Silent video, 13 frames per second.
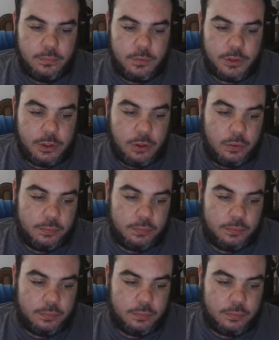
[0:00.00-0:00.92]
So,
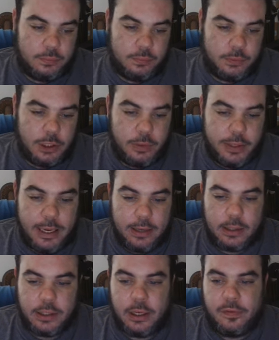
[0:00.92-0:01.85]
you know,
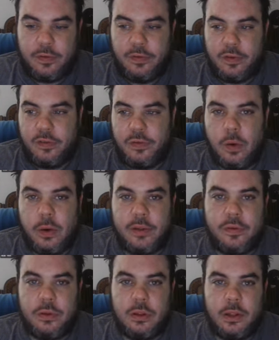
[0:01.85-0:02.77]
again, if you're
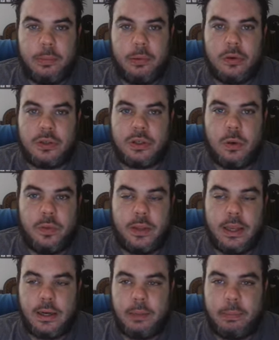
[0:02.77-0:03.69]
voting for the Liberals or
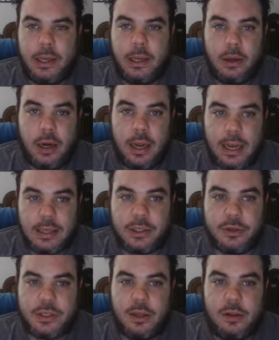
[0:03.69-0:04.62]
the NDP, you got to
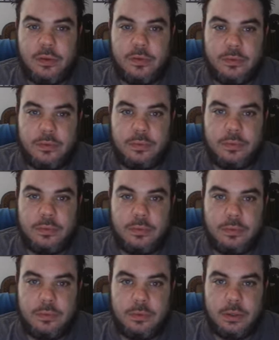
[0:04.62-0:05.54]
ask yourself,
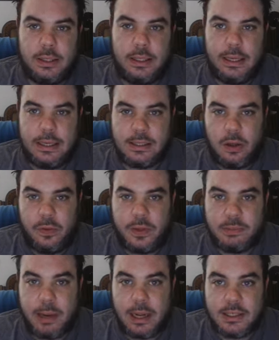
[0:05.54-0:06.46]
is all
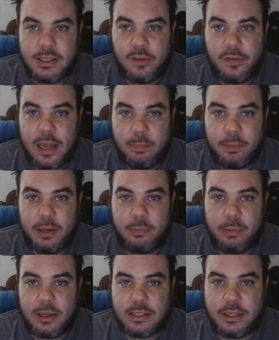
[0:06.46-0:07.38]
this bad stuff
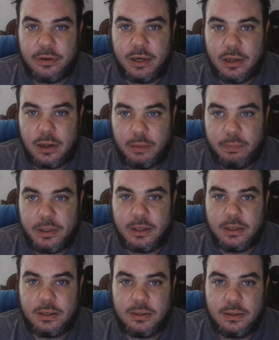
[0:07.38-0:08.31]
happening because they're
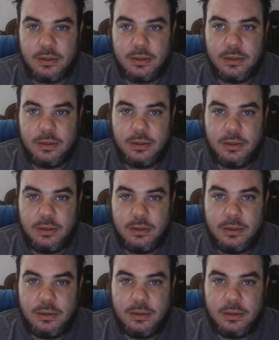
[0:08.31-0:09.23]
incompetent
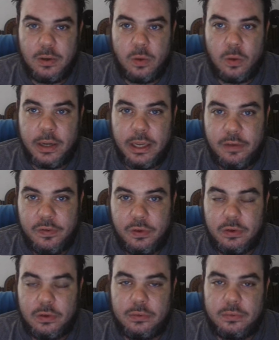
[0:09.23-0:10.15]
or
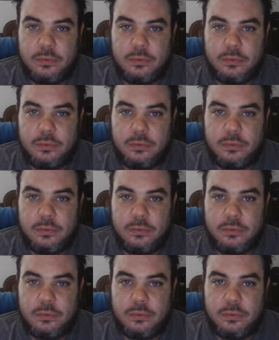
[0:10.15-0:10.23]
evil?